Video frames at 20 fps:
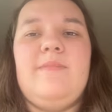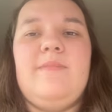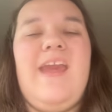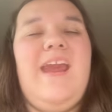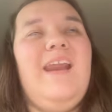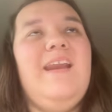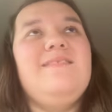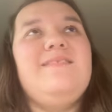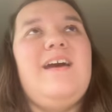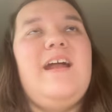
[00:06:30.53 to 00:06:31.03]

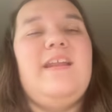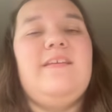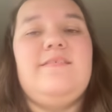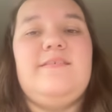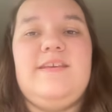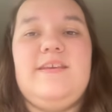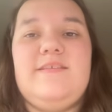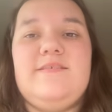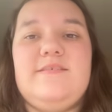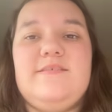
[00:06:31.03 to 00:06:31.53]
And it's out of
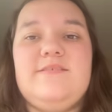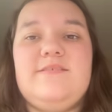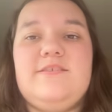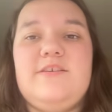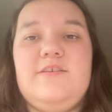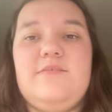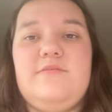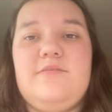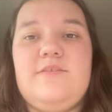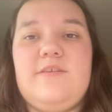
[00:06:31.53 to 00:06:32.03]
season
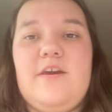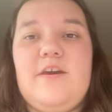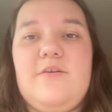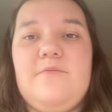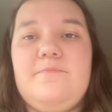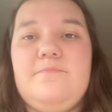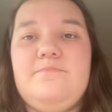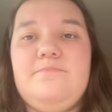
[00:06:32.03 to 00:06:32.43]
too, so.